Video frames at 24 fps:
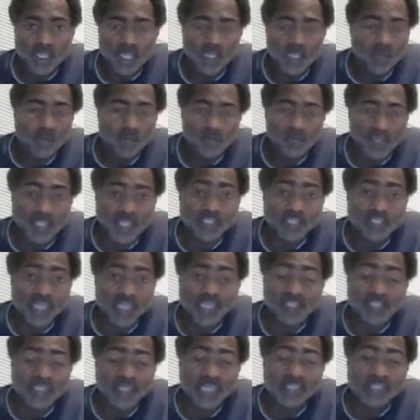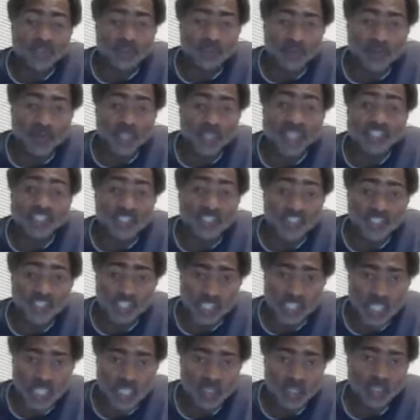He don't that that that's that's a
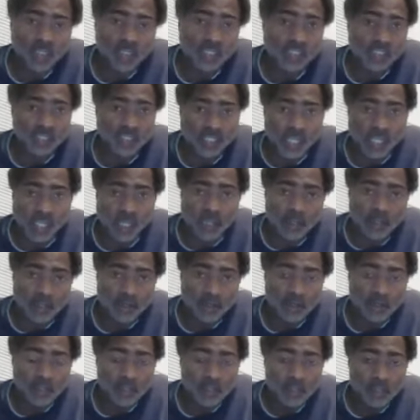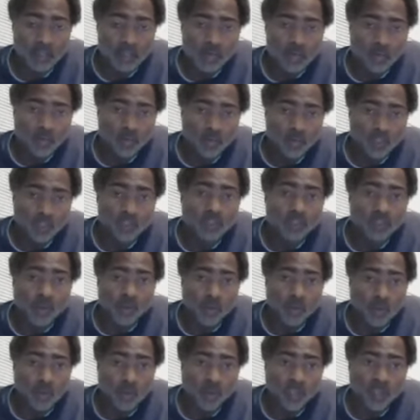sin against God. When you
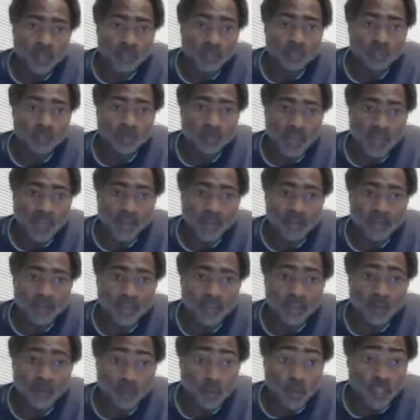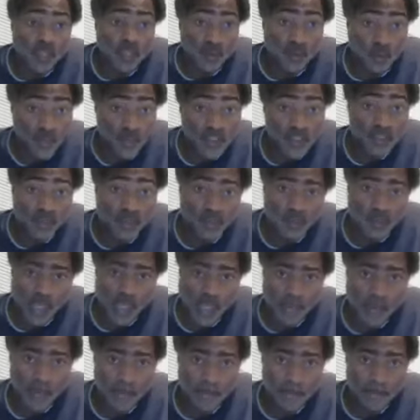go and you marry, if we do
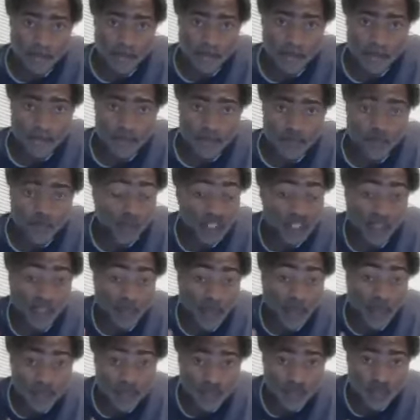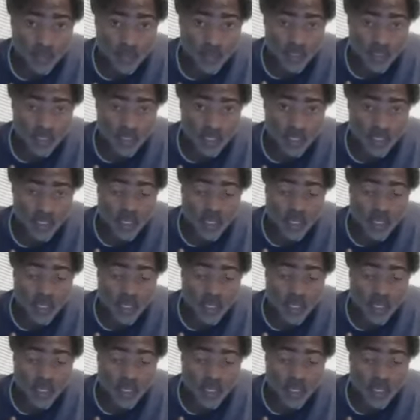that, well, if I'm doing it,